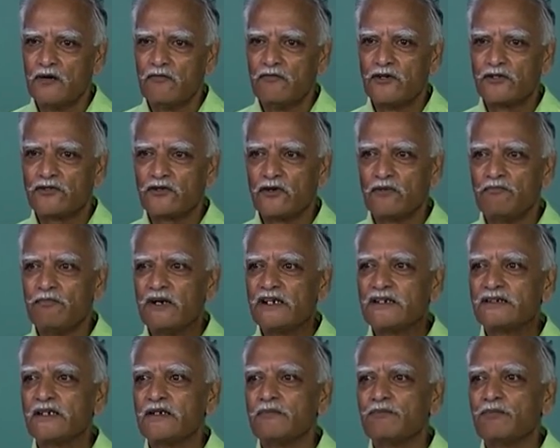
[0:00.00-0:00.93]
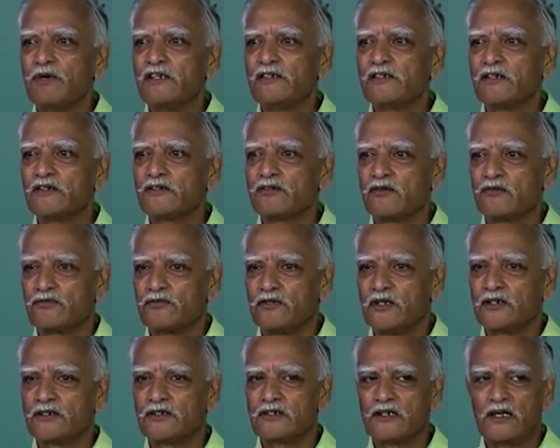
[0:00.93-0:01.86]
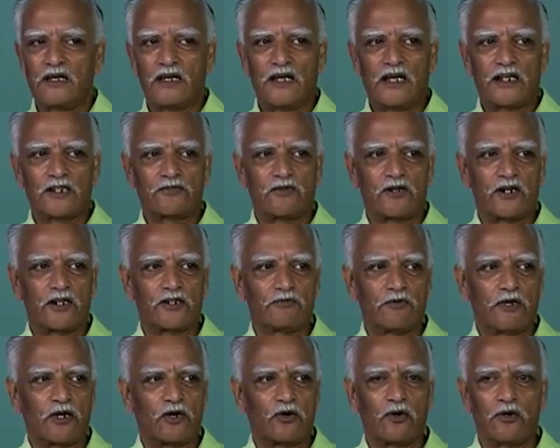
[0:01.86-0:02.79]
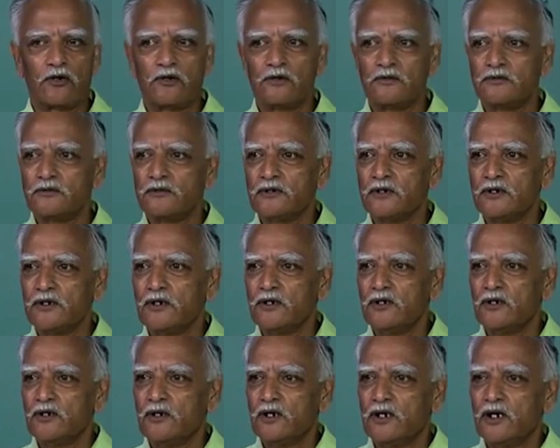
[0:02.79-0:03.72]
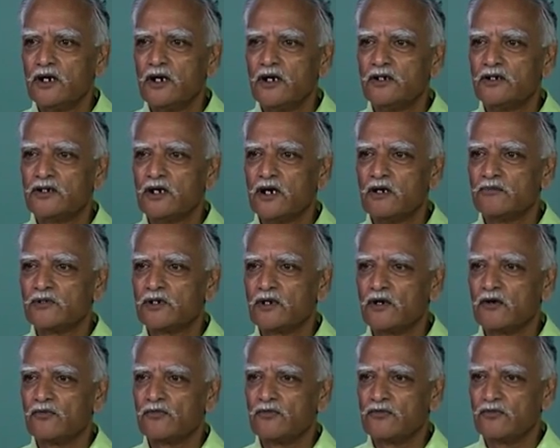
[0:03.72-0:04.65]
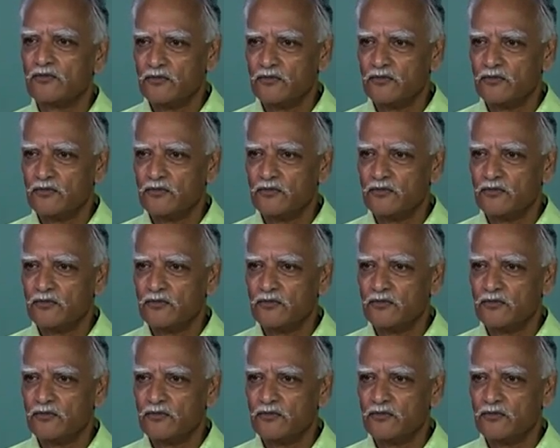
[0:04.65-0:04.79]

We saw bits and pieces of this as far as we could in terms of